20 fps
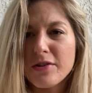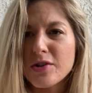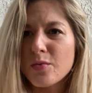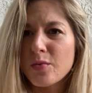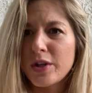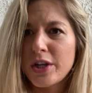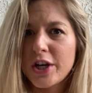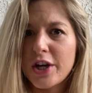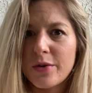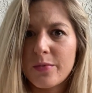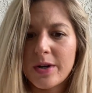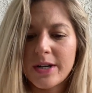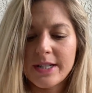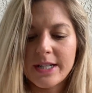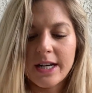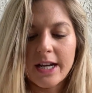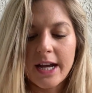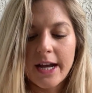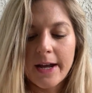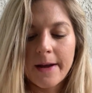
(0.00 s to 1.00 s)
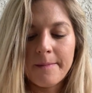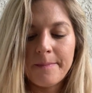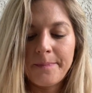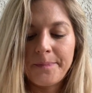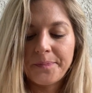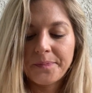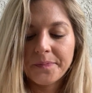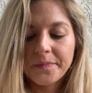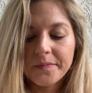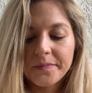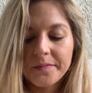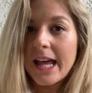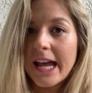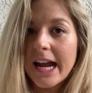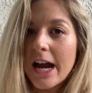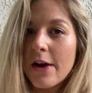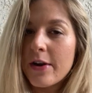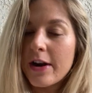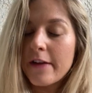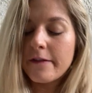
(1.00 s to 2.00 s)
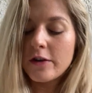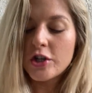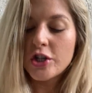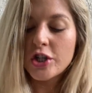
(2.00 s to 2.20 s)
It was a really good one today. I got ready for